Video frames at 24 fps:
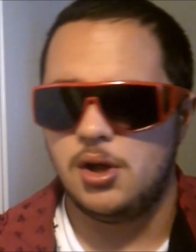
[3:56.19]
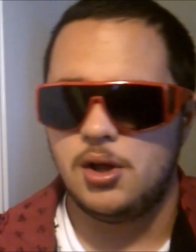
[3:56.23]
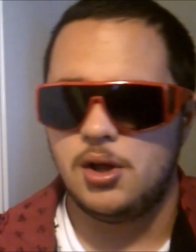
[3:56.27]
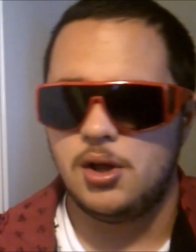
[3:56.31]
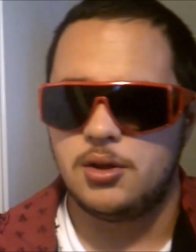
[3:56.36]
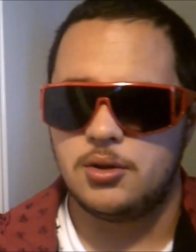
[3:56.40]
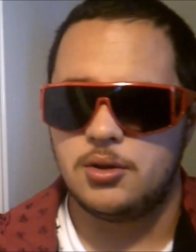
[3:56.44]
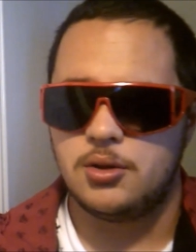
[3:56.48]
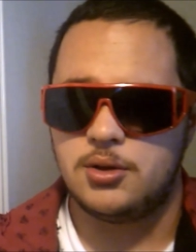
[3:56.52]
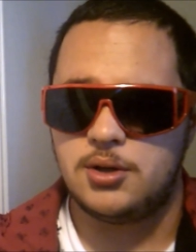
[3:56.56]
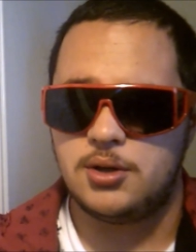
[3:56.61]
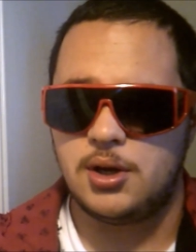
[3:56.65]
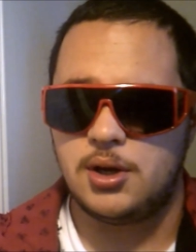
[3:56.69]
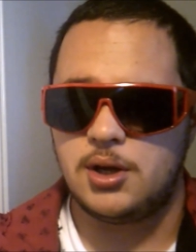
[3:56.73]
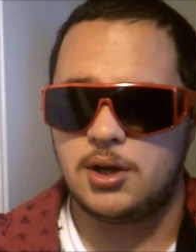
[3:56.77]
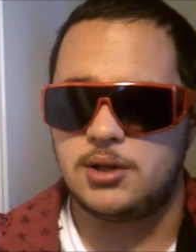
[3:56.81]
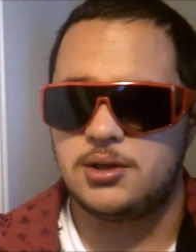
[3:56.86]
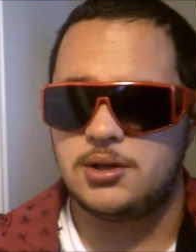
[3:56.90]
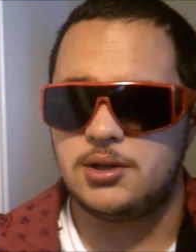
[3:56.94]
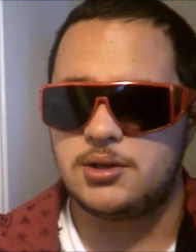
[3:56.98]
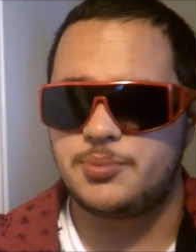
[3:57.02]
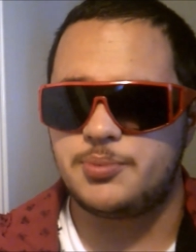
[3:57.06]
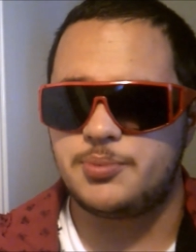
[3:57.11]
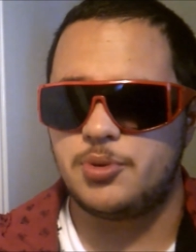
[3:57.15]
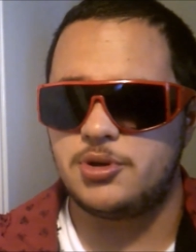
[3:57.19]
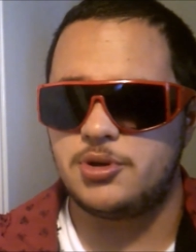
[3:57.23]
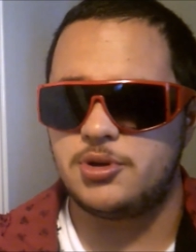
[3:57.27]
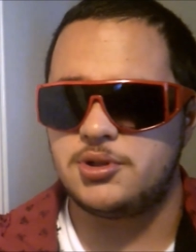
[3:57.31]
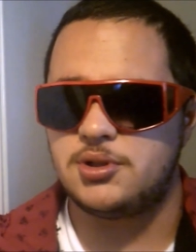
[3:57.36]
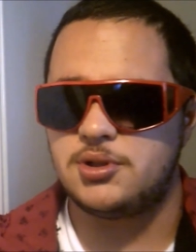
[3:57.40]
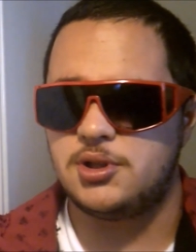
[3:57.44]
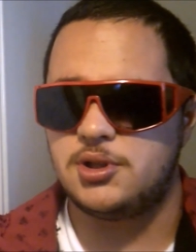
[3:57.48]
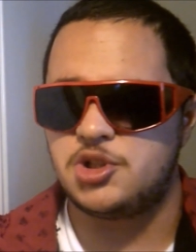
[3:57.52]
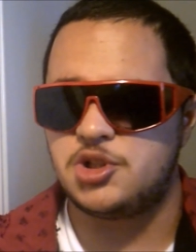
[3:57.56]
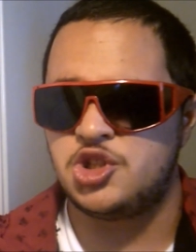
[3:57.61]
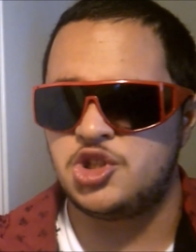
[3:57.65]
Yeah, it's pretty
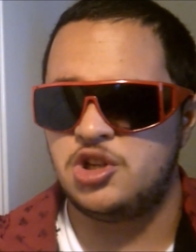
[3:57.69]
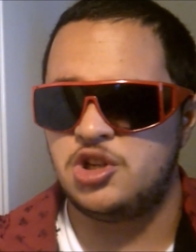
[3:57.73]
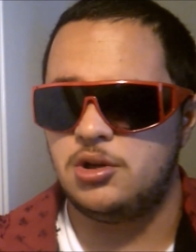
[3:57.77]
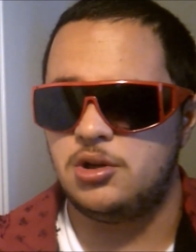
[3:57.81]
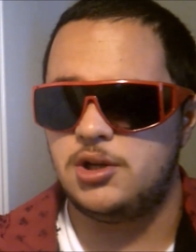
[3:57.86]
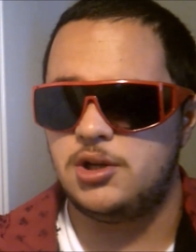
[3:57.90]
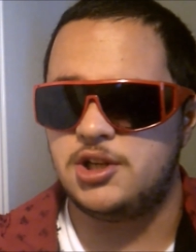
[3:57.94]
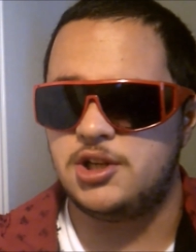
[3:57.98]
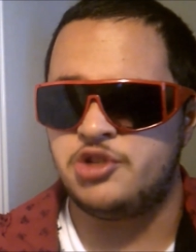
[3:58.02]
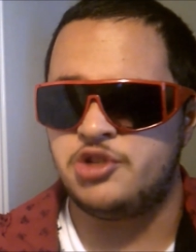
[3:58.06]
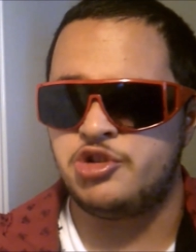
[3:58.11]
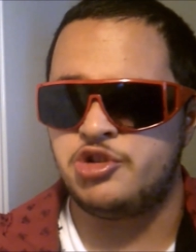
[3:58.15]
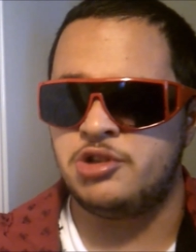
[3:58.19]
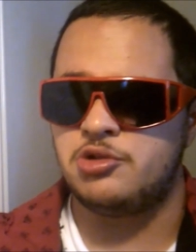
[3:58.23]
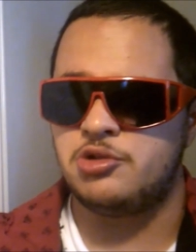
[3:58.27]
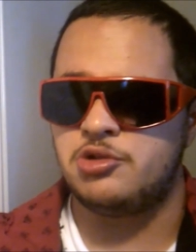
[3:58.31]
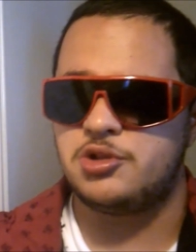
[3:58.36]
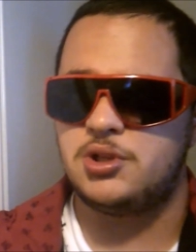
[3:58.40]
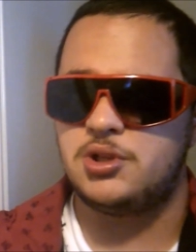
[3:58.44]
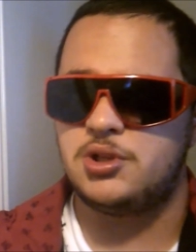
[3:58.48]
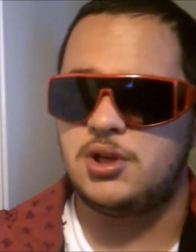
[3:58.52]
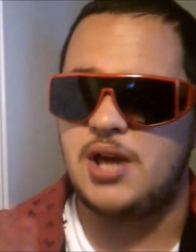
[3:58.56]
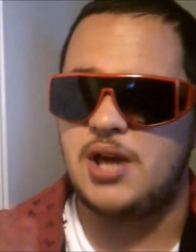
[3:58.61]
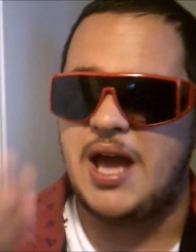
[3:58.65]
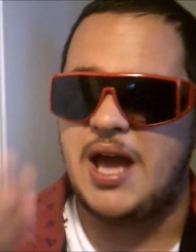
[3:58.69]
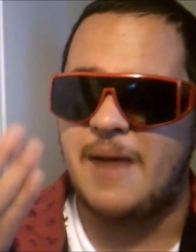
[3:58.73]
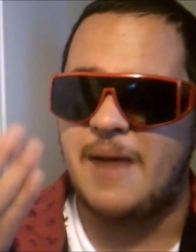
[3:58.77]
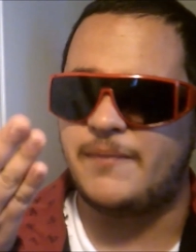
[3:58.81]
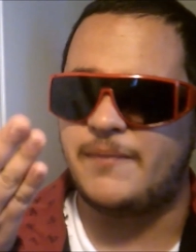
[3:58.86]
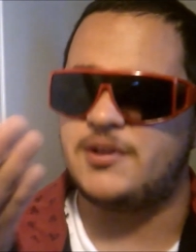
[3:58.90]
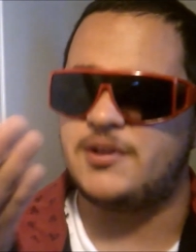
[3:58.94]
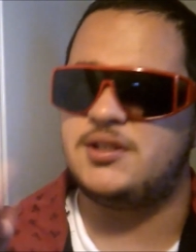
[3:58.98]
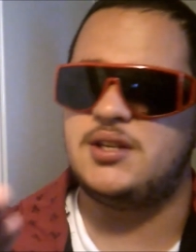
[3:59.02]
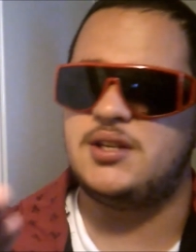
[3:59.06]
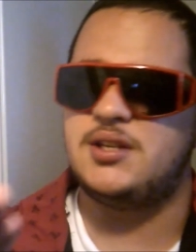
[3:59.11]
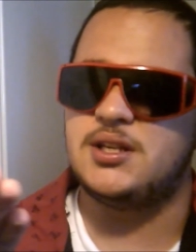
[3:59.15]
interesting to see half a
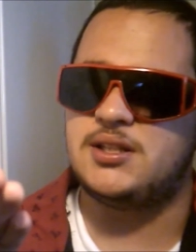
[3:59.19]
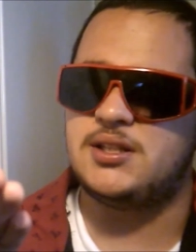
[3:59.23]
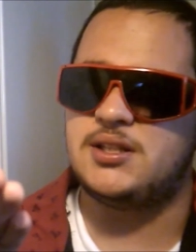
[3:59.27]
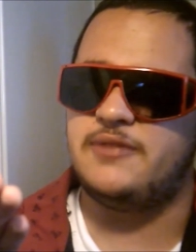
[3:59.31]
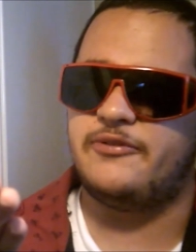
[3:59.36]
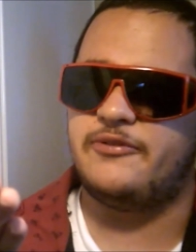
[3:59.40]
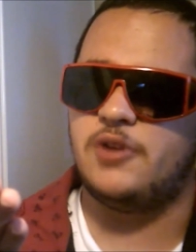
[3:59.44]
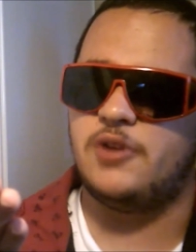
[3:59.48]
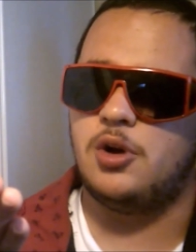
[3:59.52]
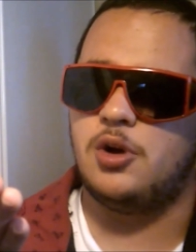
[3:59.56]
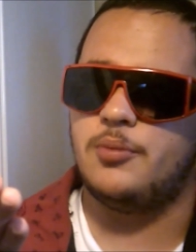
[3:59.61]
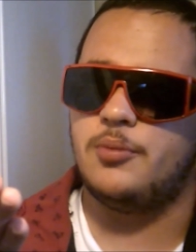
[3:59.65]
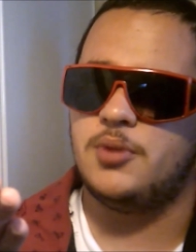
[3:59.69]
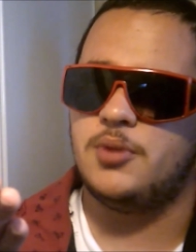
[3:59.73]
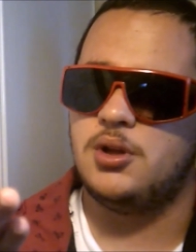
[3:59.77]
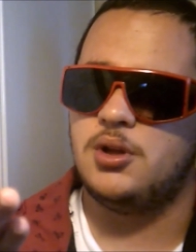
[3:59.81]
Disney film